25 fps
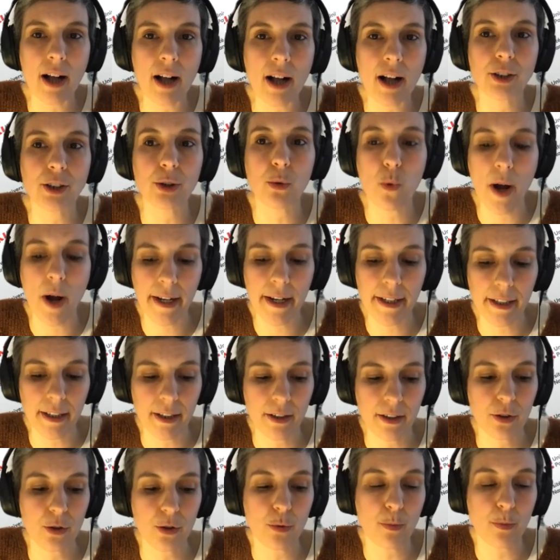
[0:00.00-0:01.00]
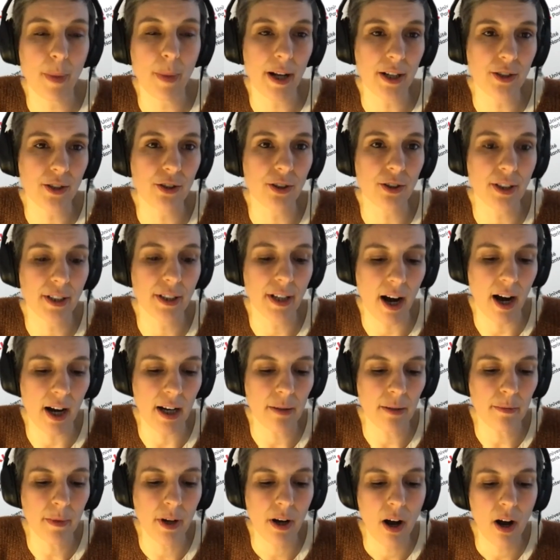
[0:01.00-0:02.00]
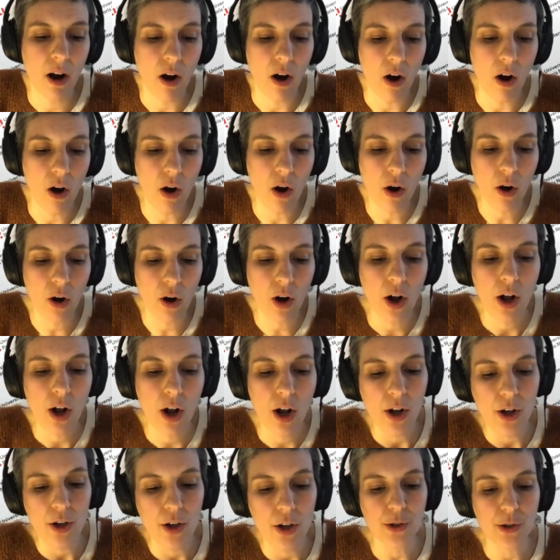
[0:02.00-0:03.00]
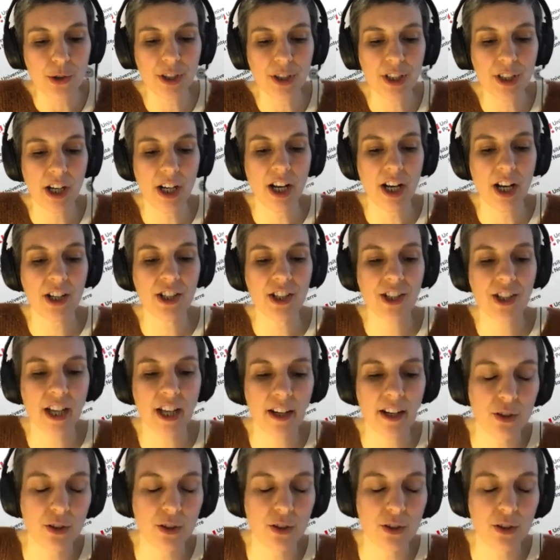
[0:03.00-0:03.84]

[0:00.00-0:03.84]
as a way to pass the time or socialize